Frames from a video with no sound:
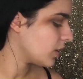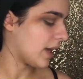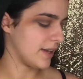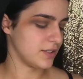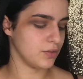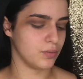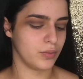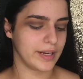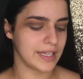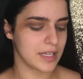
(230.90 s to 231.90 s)
Okay, so
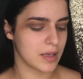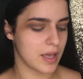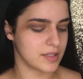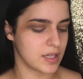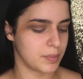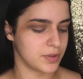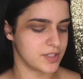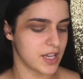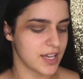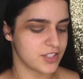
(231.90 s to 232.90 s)
really as a
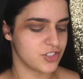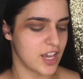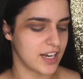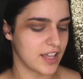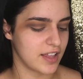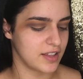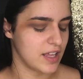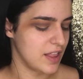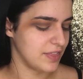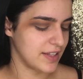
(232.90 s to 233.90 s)
precise shader
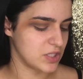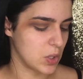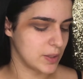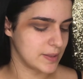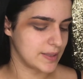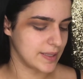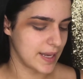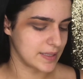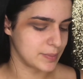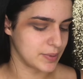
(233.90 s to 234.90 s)
that's honestly
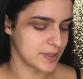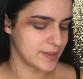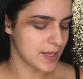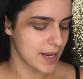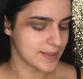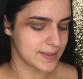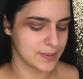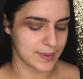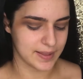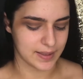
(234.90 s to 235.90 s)
as precise
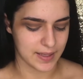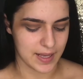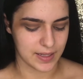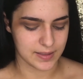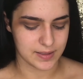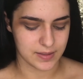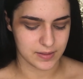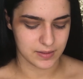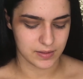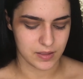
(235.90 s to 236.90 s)
as we can get it.
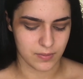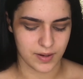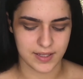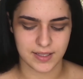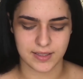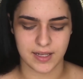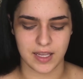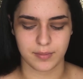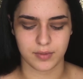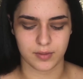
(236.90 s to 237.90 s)
Why is there
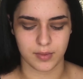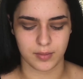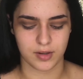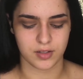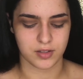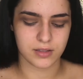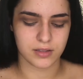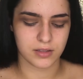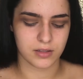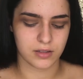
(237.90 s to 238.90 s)
tape on my brush? I'm